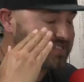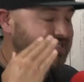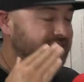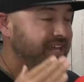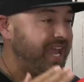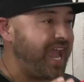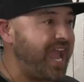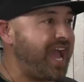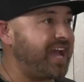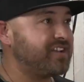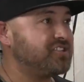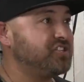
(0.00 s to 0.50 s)
the
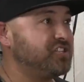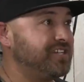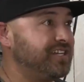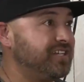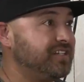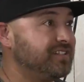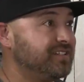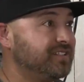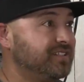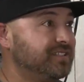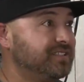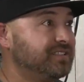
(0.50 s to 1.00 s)
hatching.
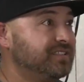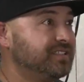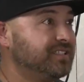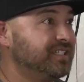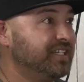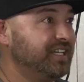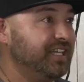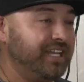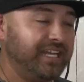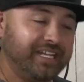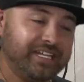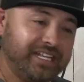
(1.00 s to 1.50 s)

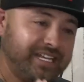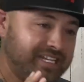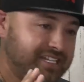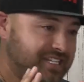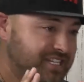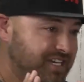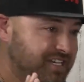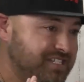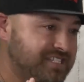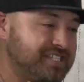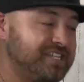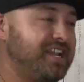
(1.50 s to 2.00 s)
It, it
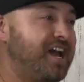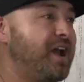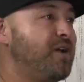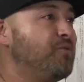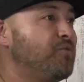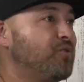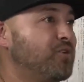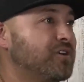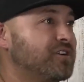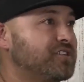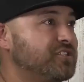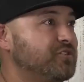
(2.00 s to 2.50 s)
does not
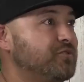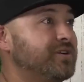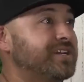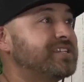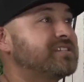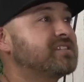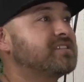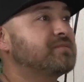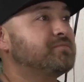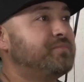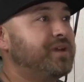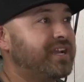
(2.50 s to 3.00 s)
work to
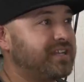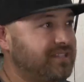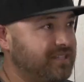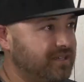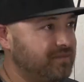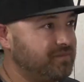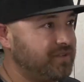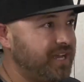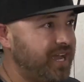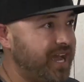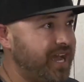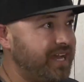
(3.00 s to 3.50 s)
expect them
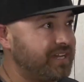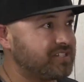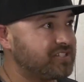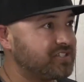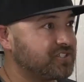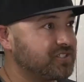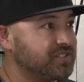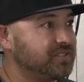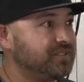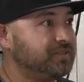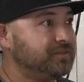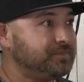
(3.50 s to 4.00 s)
to hatch.
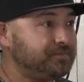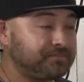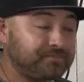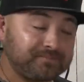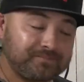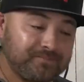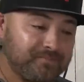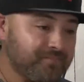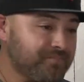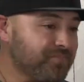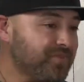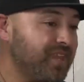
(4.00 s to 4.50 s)
Mm.
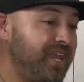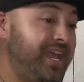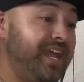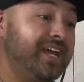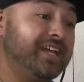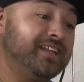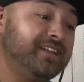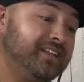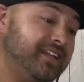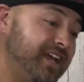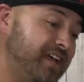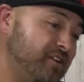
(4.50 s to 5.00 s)

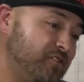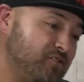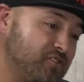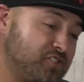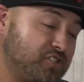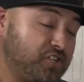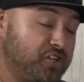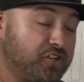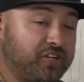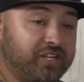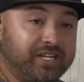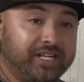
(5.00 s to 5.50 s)
And and also
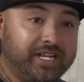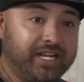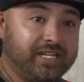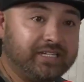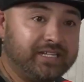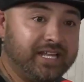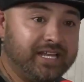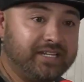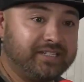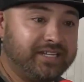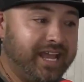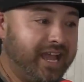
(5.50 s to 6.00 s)
you're going to get
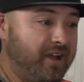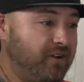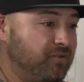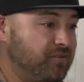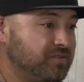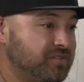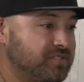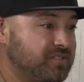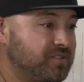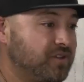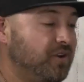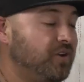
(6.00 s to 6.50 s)
let down.
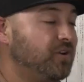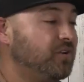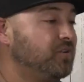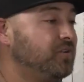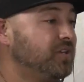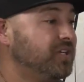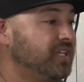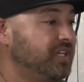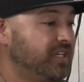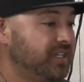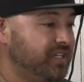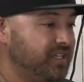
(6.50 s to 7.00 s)
So
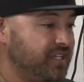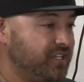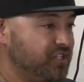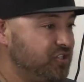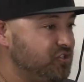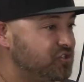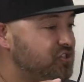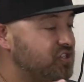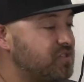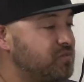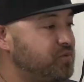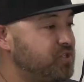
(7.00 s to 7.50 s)
yeah. you
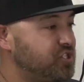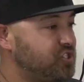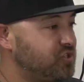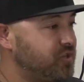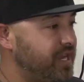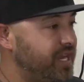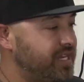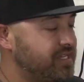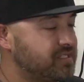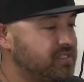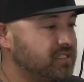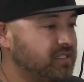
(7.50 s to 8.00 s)
just put your
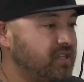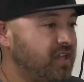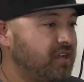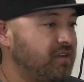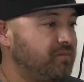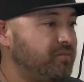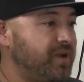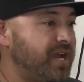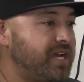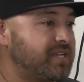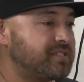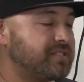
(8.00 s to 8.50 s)
eggs in a lot of
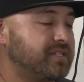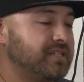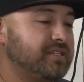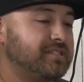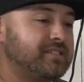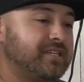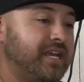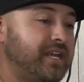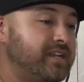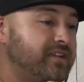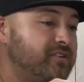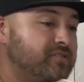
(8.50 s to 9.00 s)
baskets
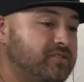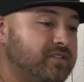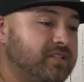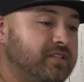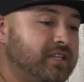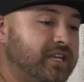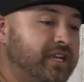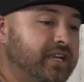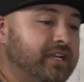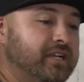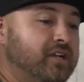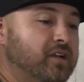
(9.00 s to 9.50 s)
and here's the
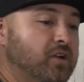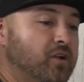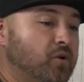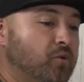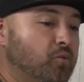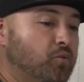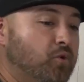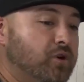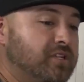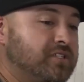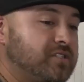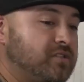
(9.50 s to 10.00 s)
thing.
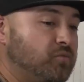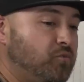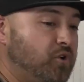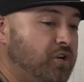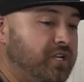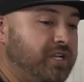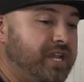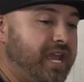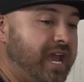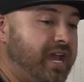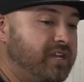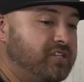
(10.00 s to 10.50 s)
Once one
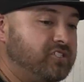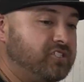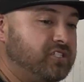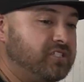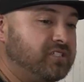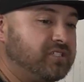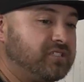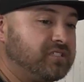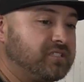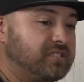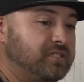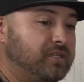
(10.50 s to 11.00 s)

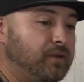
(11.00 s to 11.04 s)
hatches,